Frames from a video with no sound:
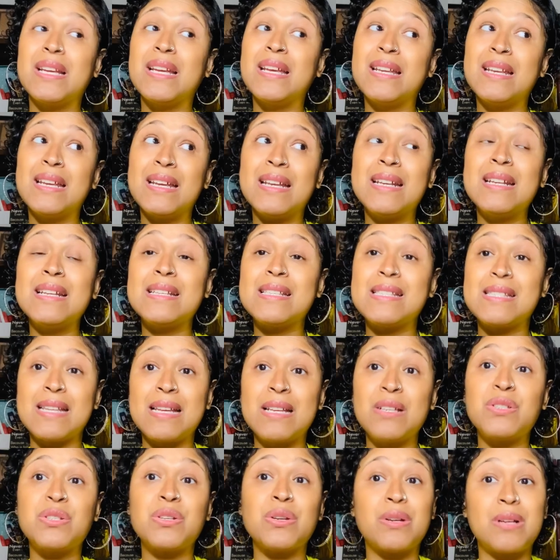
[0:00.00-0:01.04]
And in a
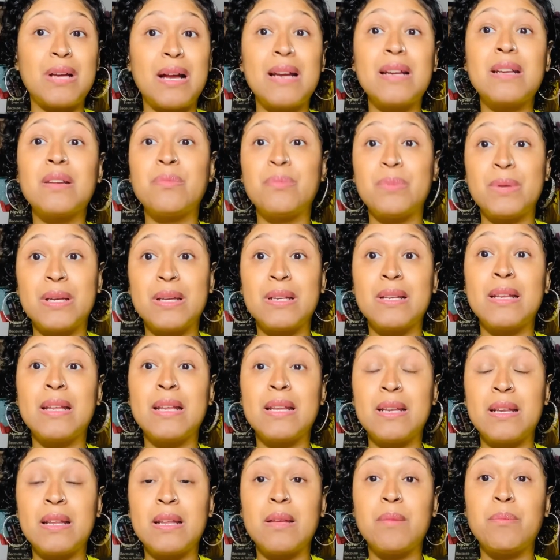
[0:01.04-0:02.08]
sense, you're kind of
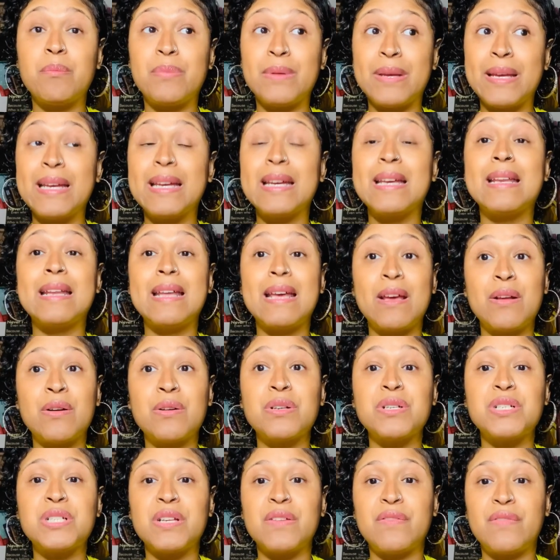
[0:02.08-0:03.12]
being an
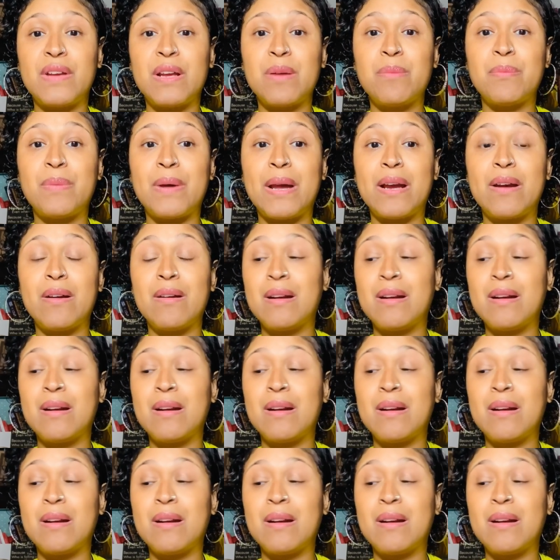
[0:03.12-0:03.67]
energy vampire.